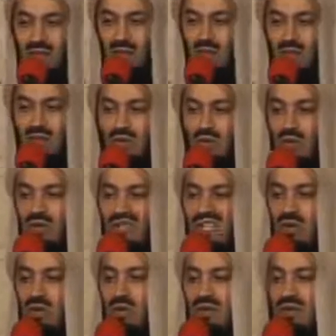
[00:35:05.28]
Now those who
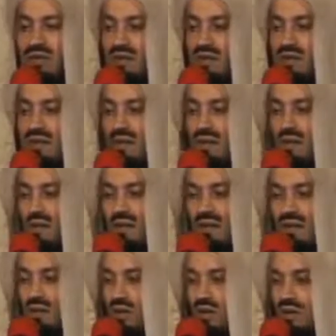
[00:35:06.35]
did good,
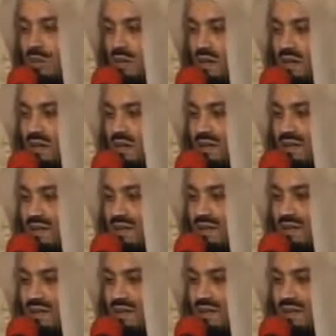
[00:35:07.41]
Allahu Akbar.
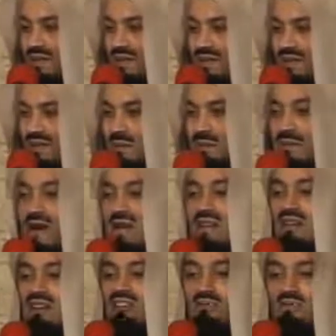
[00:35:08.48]
The
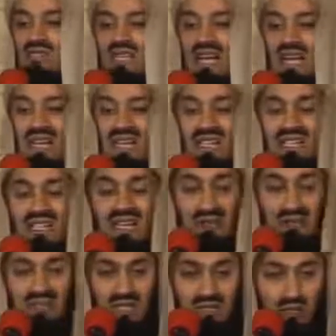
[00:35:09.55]
mother of Musa alayhi
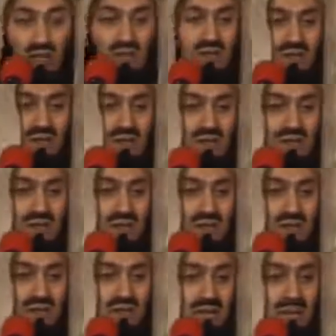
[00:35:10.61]
salam did good
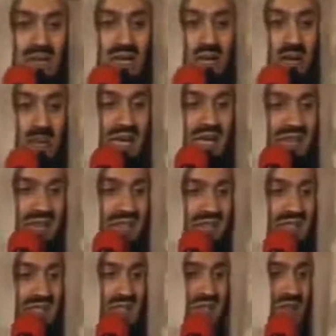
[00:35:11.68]
by obeying the
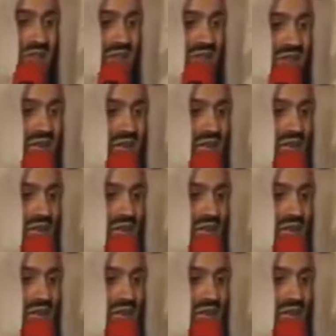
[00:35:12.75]
instructions of